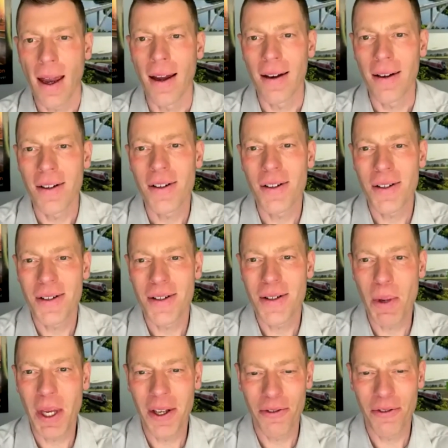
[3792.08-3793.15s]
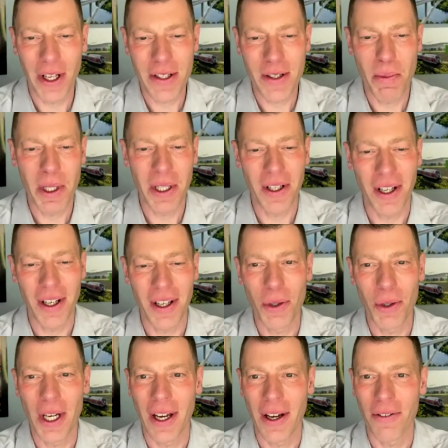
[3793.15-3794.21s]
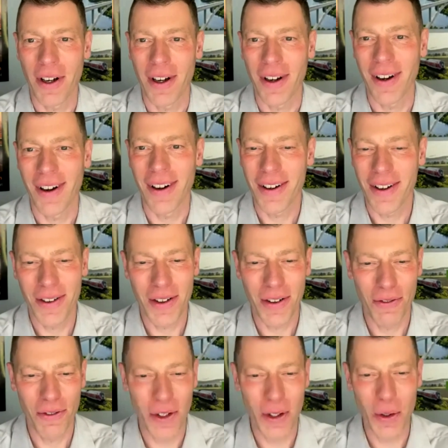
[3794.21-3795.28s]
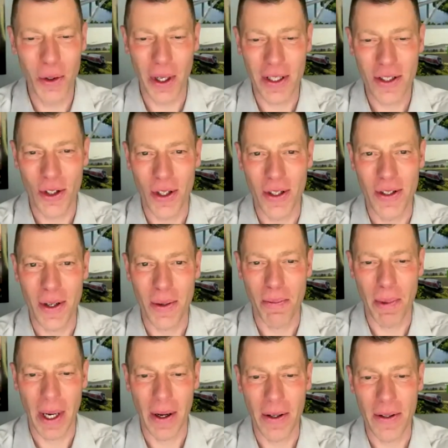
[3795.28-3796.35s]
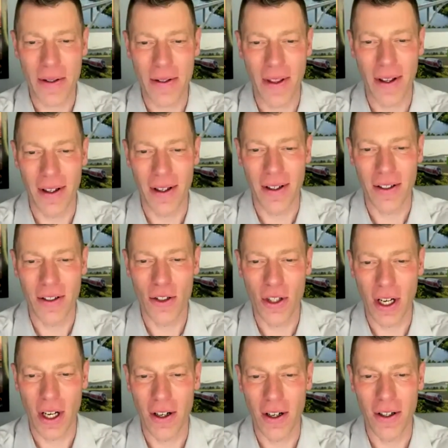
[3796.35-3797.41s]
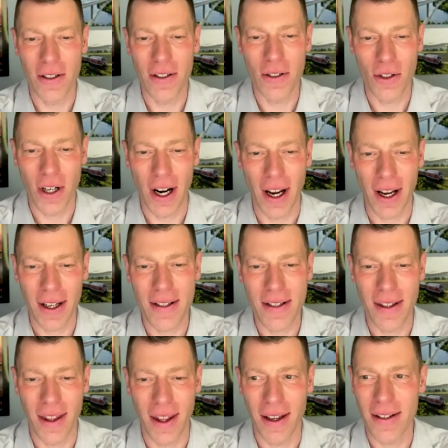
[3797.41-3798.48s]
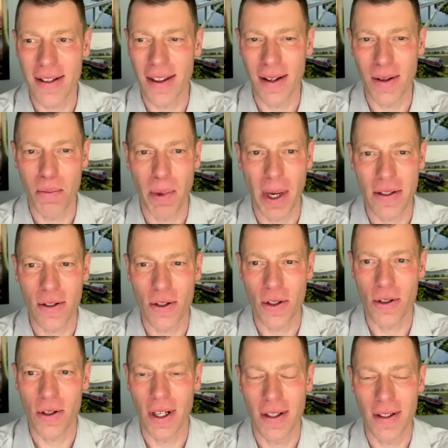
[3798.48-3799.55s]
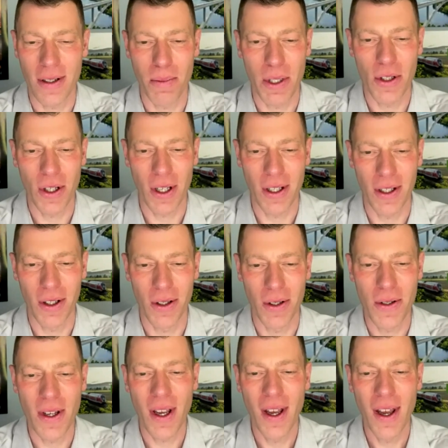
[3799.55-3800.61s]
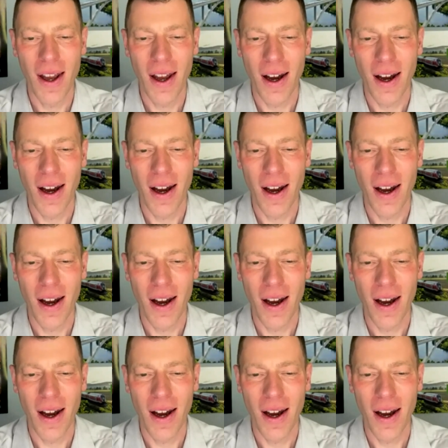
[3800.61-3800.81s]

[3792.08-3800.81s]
And speaking of flexibility, we have a, a few questions about the shared tracks that the passenger trains in Michigan use.